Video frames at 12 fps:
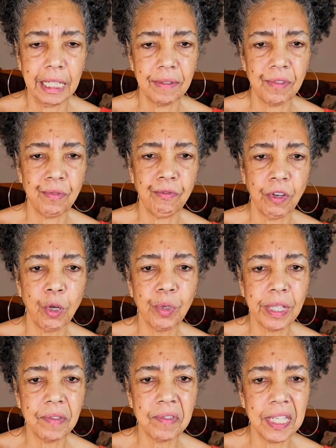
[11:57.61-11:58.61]
is
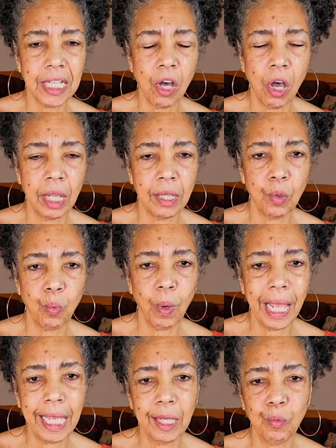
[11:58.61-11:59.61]
focusing on the
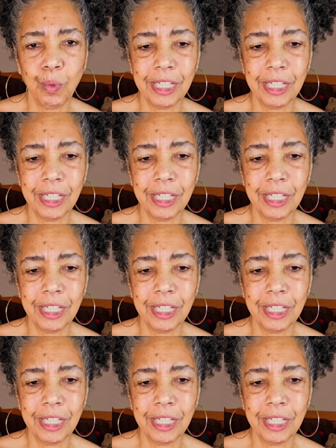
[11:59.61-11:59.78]
way in